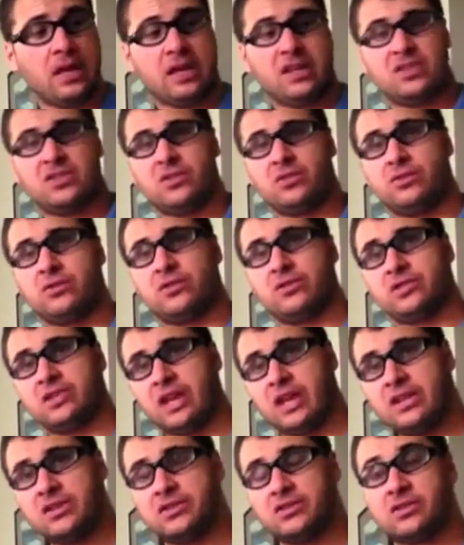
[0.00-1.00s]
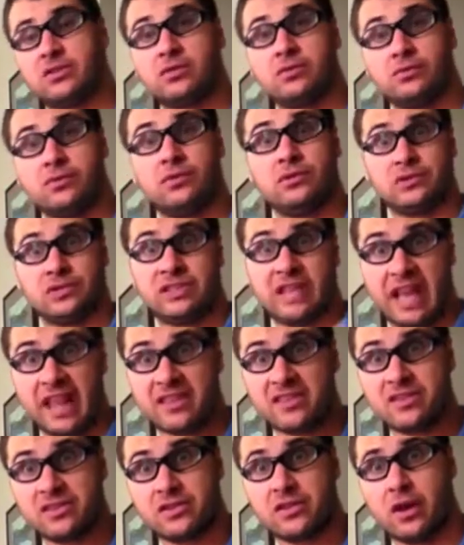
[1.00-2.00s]
And so the sensor will
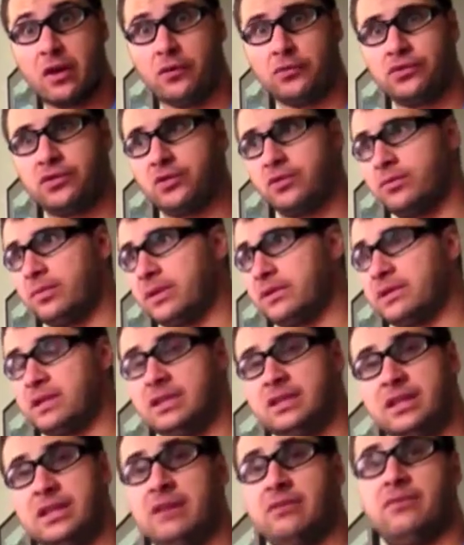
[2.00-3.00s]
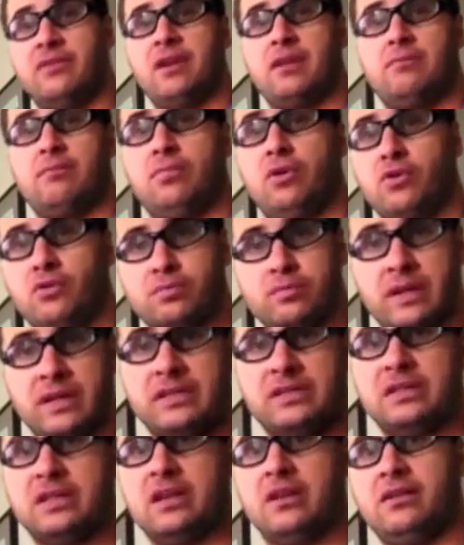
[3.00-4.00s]
sense stuff. So basically, if I poke
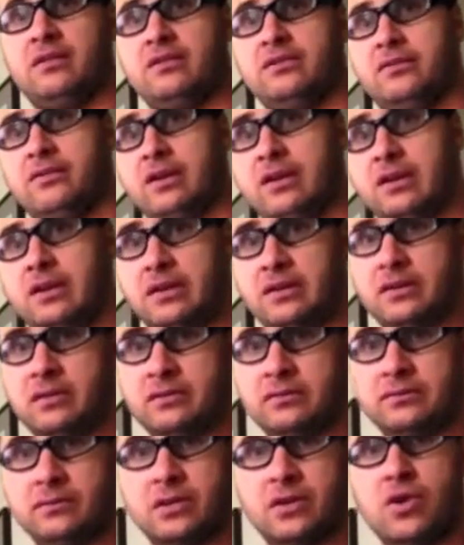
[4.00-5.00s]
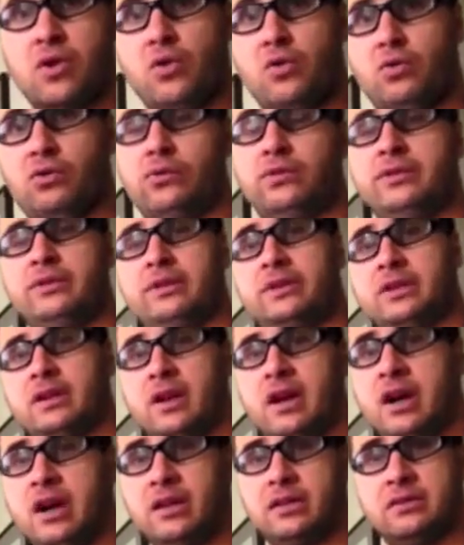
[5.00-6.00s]
myself, cold,
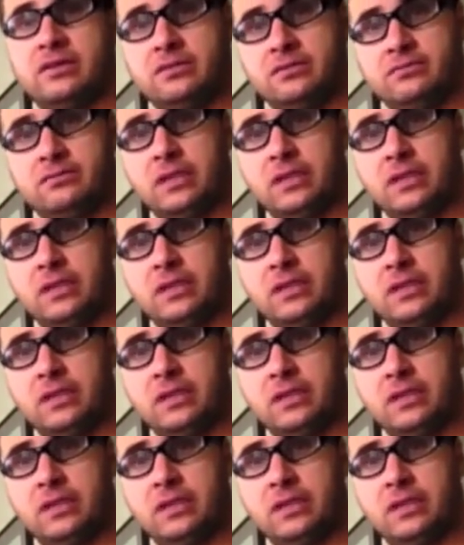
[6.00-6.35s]
hot,